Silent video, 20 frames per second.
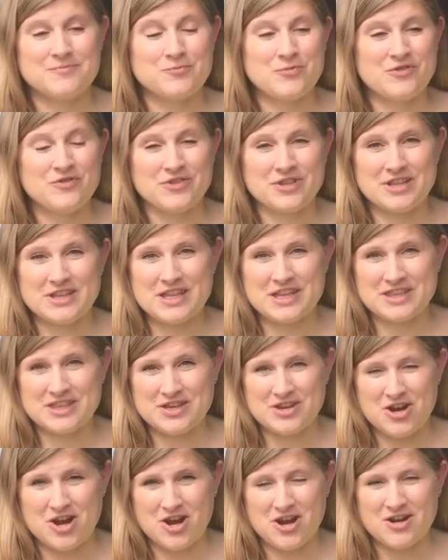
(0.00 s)
We really like the
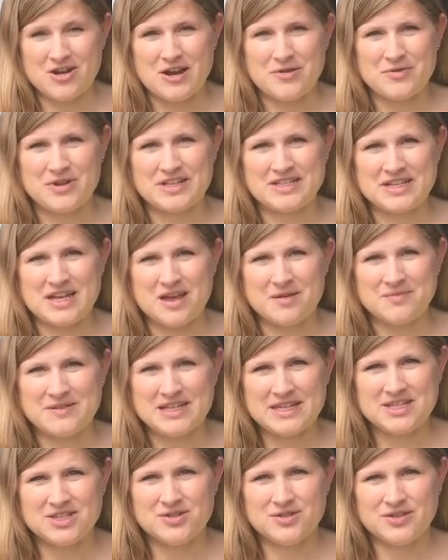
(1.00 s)
car. I wanted to
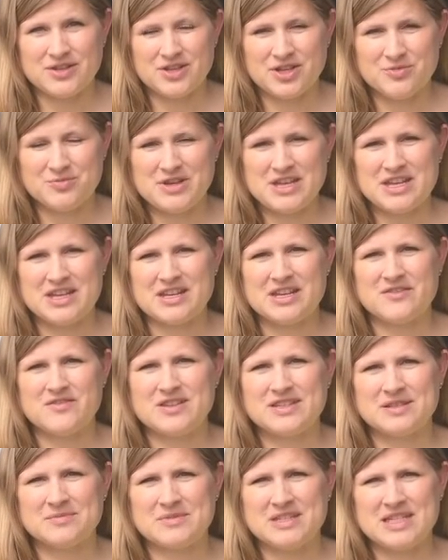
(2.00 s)
update you a little bit and give you
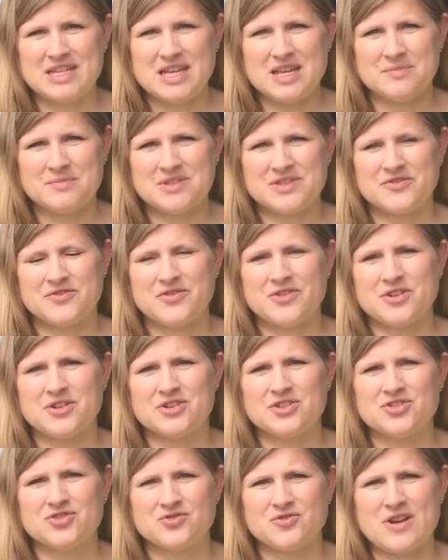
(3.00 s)
some tips for
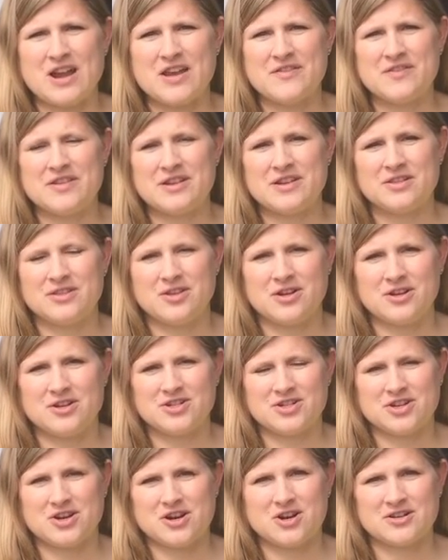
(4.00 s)
driving a
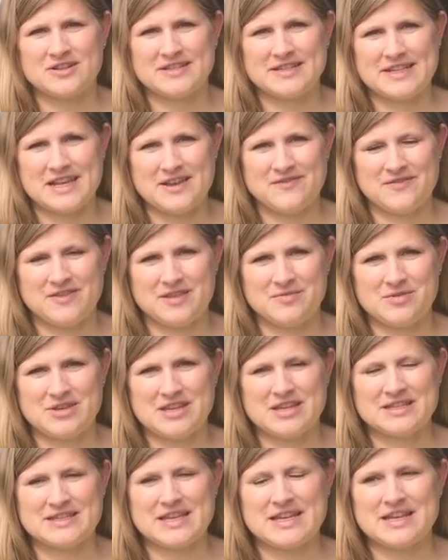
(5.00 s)
large car safely,
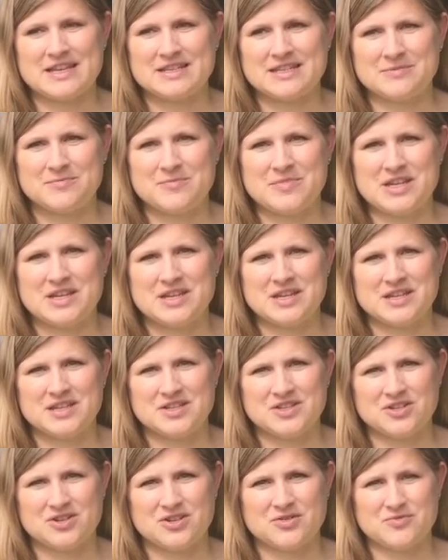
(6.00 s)
because that is a big
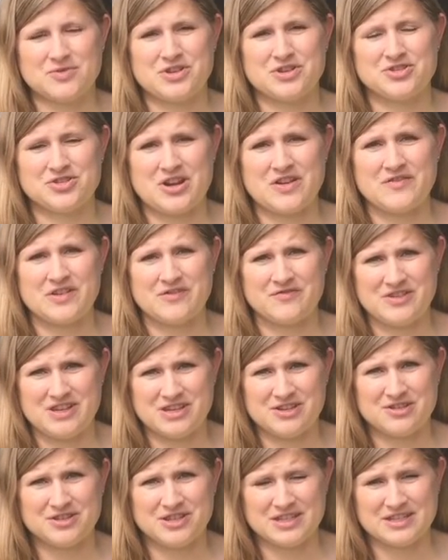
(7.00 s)
concern when you're driving a
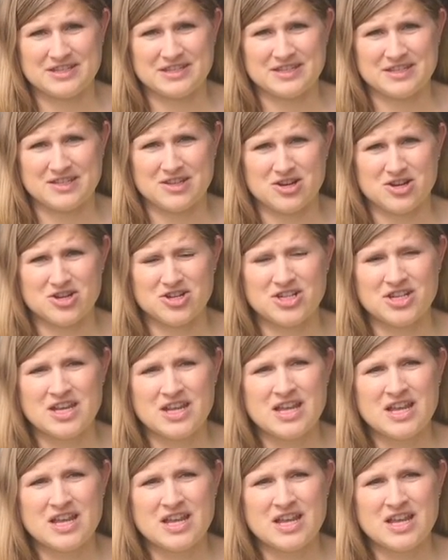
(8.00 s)
vehicle that's this large.